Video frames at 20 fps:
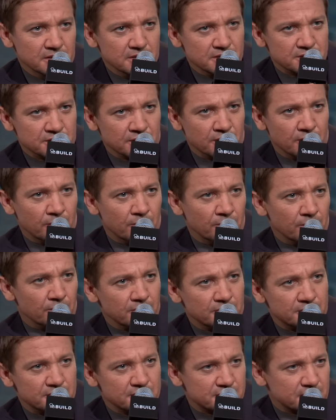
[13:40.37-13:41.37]
So
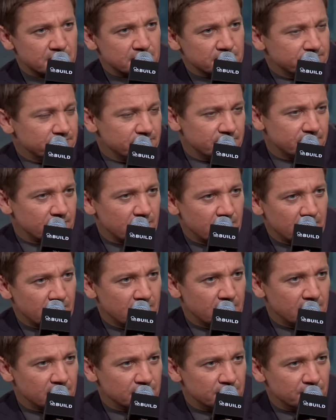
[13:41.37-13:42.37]
just
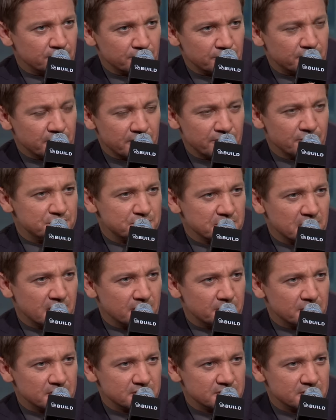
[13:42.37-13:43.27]
I learn with every job.